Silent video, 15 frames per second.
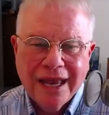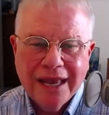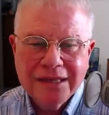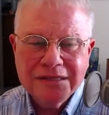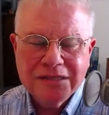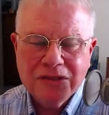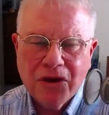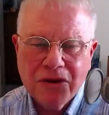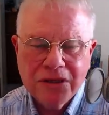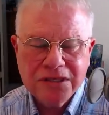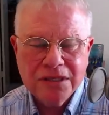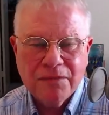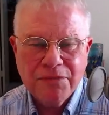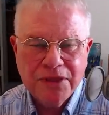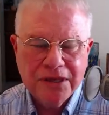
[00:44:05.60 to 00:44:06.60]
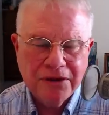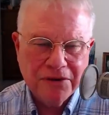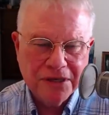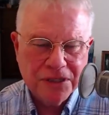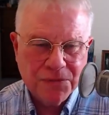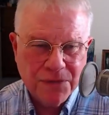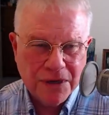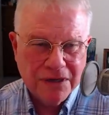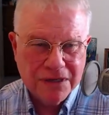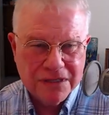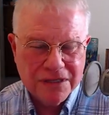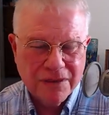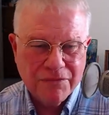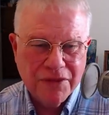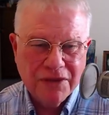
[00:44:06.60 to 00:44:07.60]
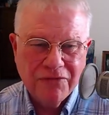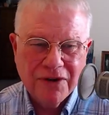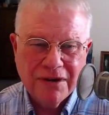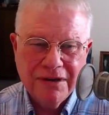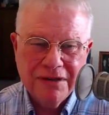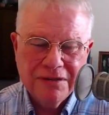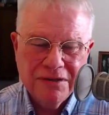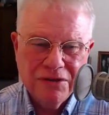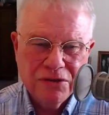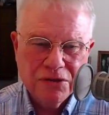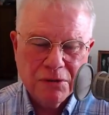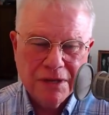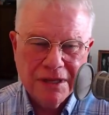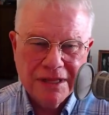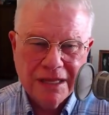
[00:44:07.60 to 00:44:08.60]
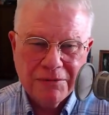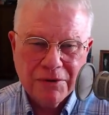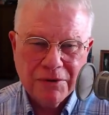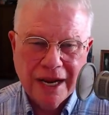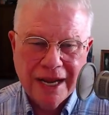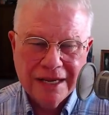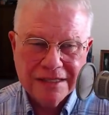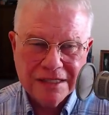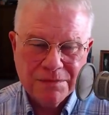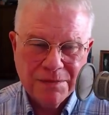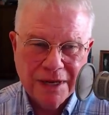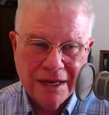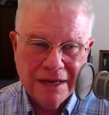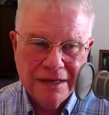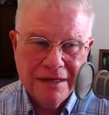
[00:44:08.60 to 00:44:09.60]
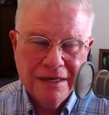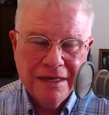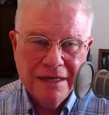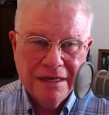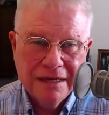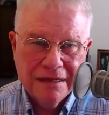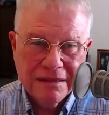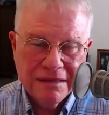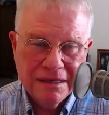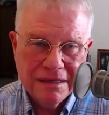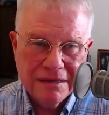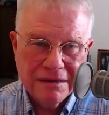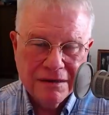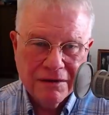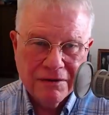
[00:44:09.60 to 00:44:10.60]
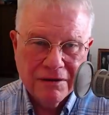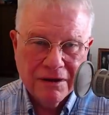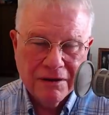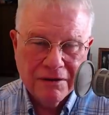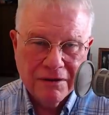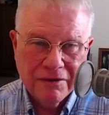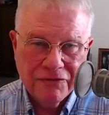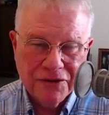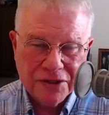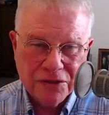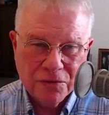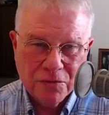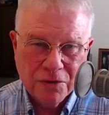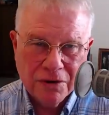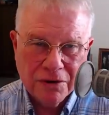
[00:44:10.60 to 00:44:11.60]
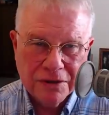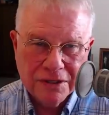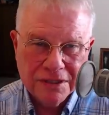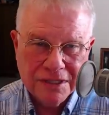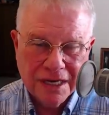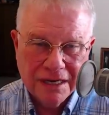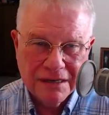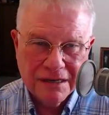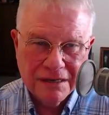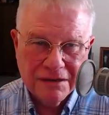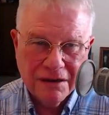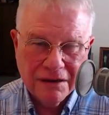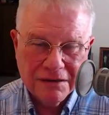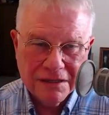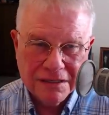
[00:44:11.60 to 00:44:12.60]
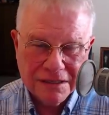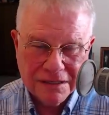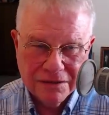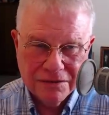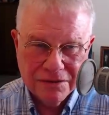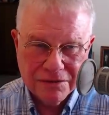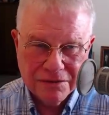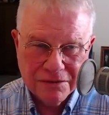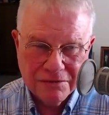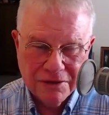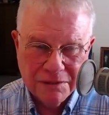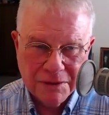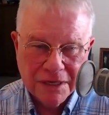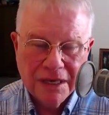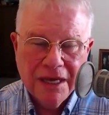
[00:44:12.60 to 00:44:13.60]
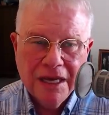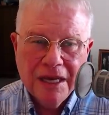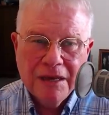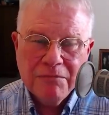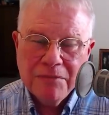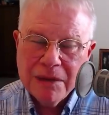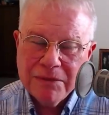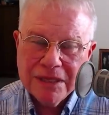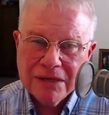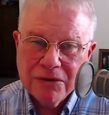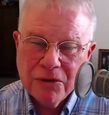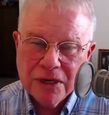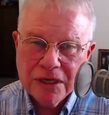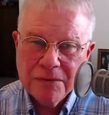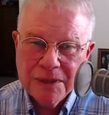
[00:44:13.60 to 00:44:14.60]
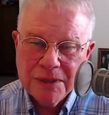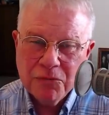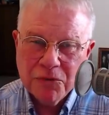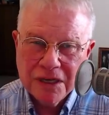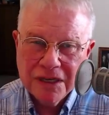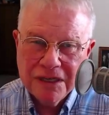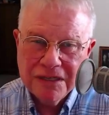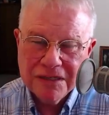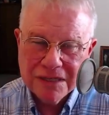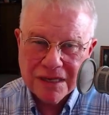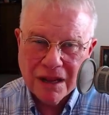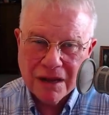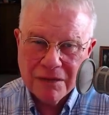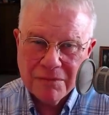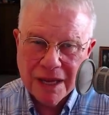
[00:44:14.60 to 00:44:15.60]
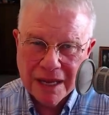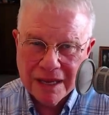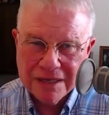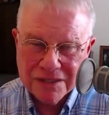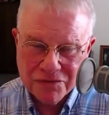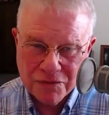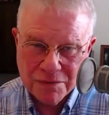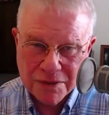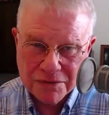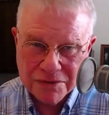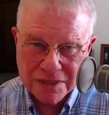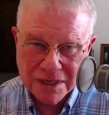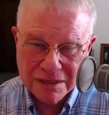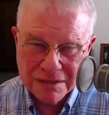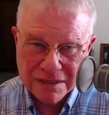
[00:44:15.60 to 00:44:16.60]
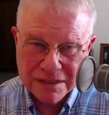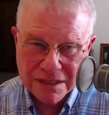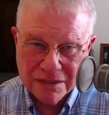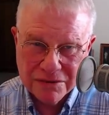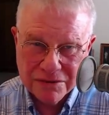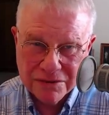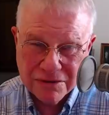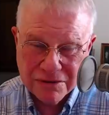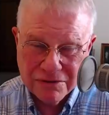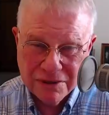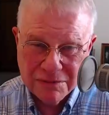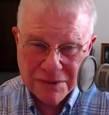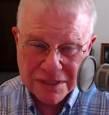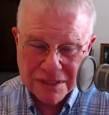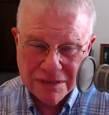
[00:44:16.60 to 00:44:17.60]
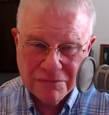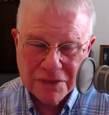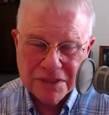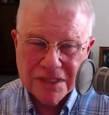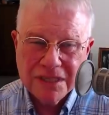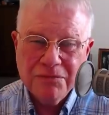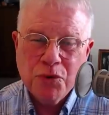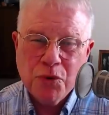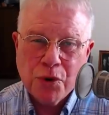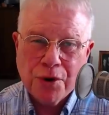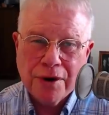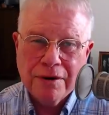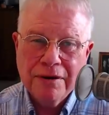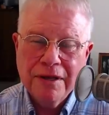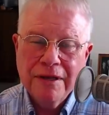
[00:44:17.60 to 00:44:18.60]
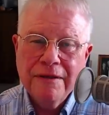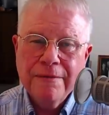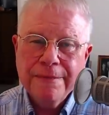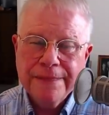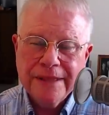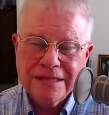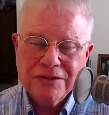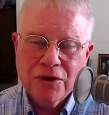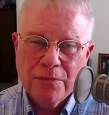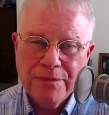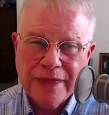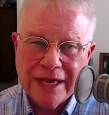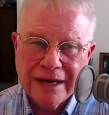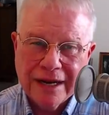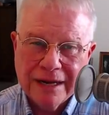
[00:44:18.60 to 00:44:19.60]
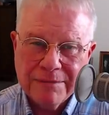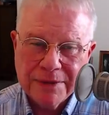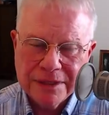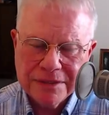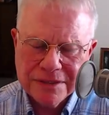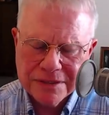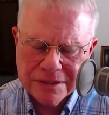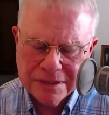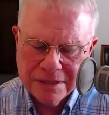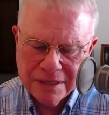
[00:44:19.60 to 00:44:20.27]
saw something or experienced something very unusual and then were asked by the uh, uh, official world to sign a non-disclosure agreement. Maybe they're going to be released en masse from those non-disclosure agreements, and we'll see more. Let's hope that happens.